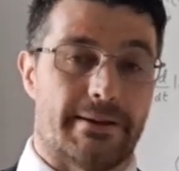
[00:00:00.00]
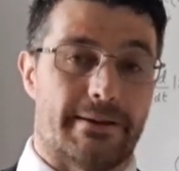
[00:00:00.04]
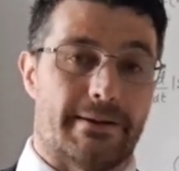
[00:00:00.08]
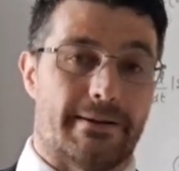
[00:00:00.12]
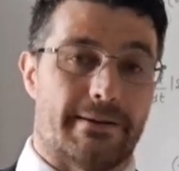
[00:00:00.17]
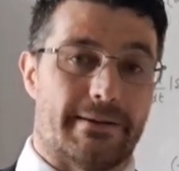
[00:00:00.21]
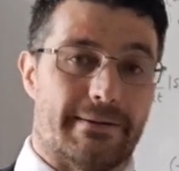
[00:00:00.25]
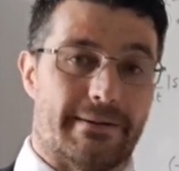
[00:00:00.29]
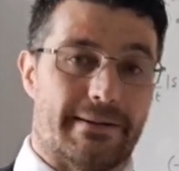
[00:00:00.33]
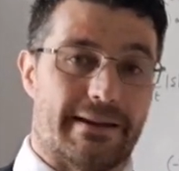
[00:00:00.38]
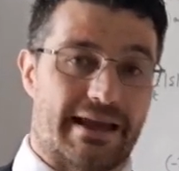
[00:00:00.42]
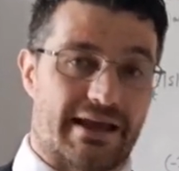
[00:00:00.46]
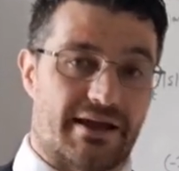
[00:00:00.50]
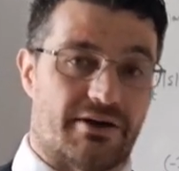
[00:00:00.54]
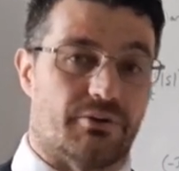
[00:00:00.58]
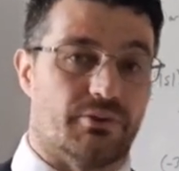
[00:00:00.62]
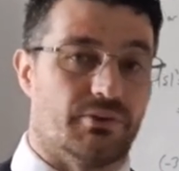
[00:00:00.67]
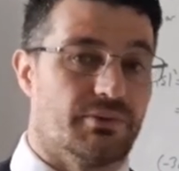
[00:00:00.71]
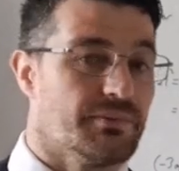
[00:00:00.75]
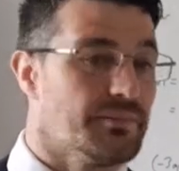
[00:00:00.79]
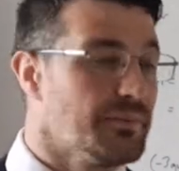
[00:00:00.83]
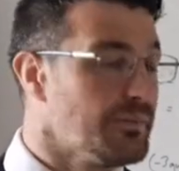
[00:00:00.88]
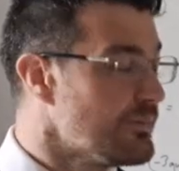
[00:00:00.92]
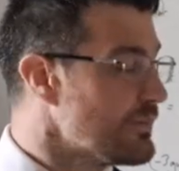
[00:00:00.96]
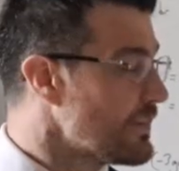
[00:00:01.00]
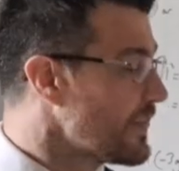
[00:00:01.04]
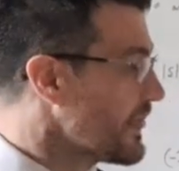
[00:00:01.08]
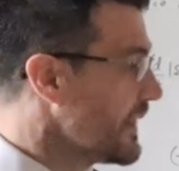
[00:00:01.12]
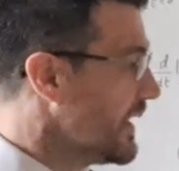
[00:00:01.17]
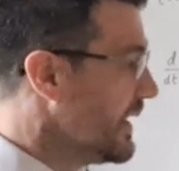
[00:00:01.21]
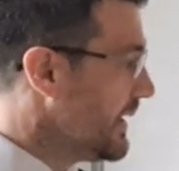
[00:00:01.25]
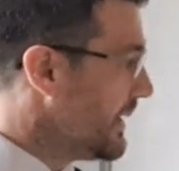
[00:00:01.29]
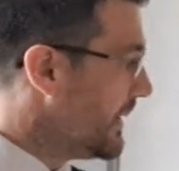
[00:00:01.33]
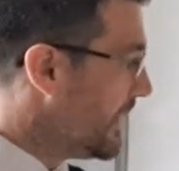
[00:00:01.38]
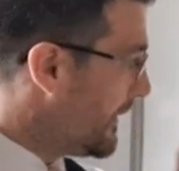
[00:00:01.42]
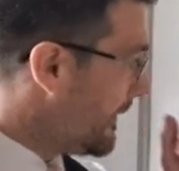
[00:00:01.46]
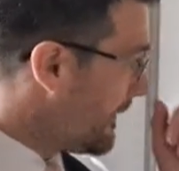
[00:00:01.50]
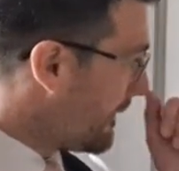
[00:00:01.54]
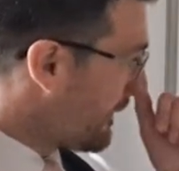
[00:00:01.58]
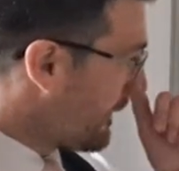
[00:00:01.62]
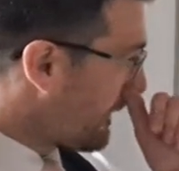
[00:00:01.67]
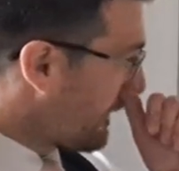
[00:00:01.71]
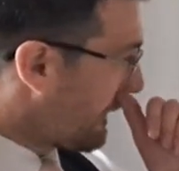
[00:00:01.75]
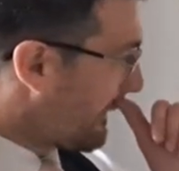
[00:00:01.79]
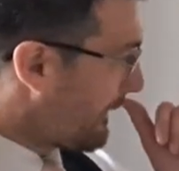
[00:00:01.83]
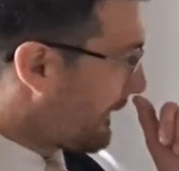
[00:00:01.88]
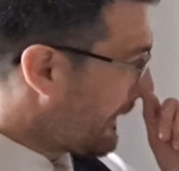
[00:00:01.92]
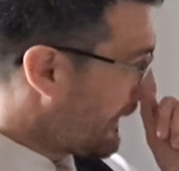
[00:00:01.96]
Now,
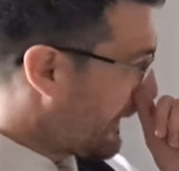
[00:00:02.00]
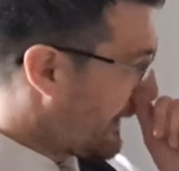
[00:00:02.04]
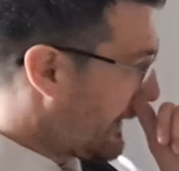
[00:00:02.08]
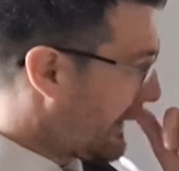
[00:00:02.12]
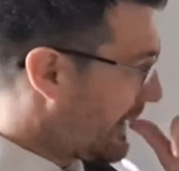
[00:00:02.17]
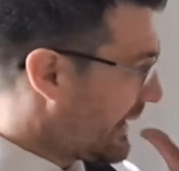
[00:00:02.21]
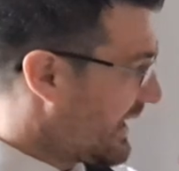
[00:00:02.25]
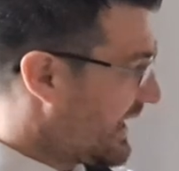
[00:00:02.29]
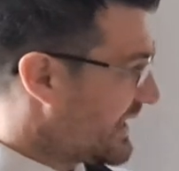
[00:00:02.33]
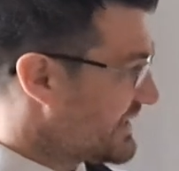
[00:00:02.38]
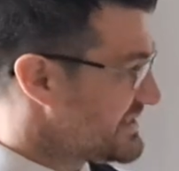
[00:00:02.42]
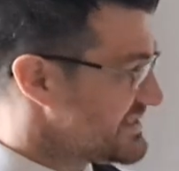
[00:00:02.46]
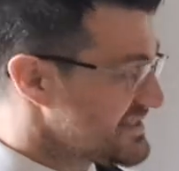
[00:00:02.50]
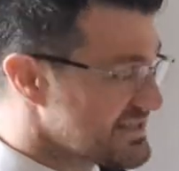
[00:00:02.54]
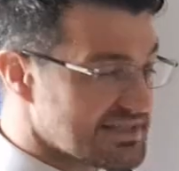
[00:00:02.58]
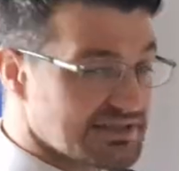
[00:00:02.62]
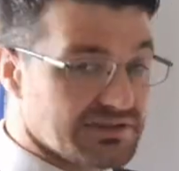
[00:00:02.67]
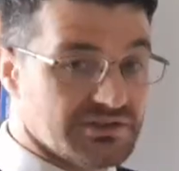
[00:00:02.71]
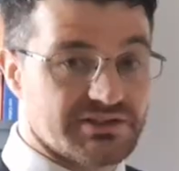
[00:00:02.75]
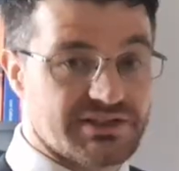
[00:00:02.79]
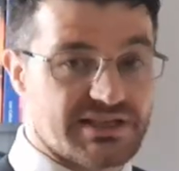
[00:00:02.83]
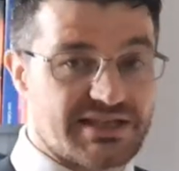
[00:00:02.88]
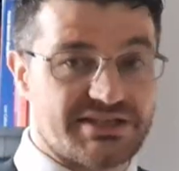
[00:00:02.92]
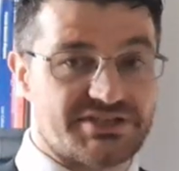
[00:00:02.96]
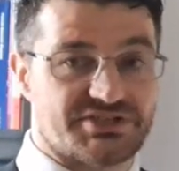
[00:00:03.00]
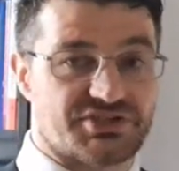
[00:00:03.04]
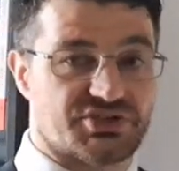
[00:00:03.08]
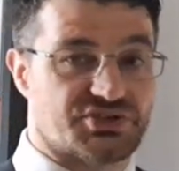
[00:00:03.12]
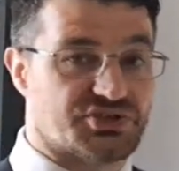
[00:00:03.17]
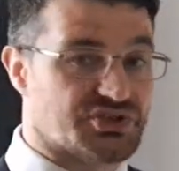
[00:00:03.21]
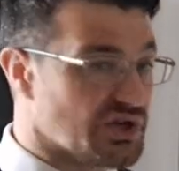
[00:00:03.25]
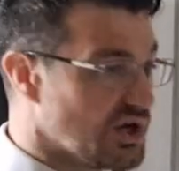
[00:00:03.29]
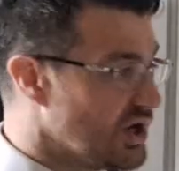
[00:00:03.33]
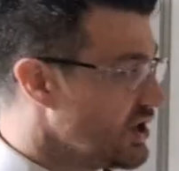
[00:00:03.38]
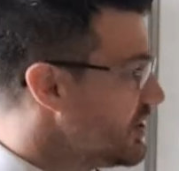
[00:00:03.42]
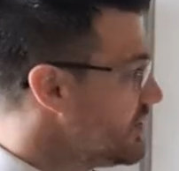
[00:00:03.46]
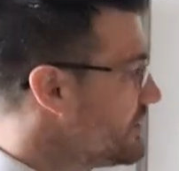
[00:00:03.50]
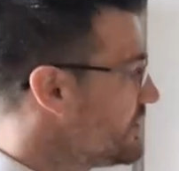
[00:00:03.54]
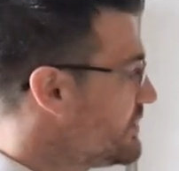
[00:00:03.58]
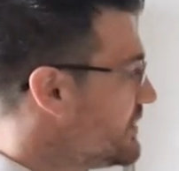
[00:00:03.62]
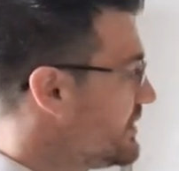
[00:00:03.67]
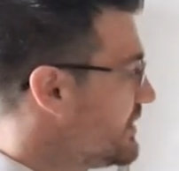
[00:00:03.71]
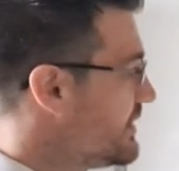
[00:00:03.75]
I still need to show.